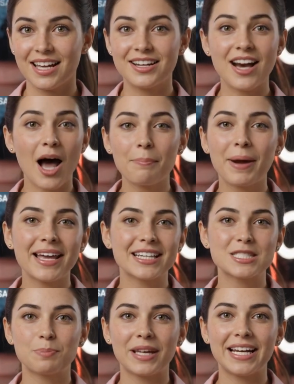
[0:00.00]
not by
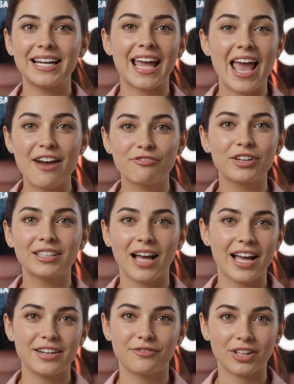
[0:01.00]
explaining every
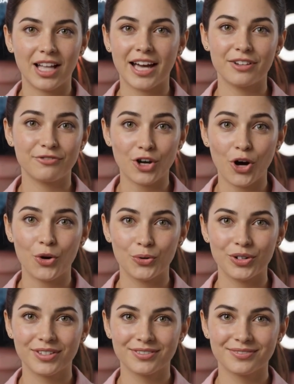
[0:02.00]
line of code.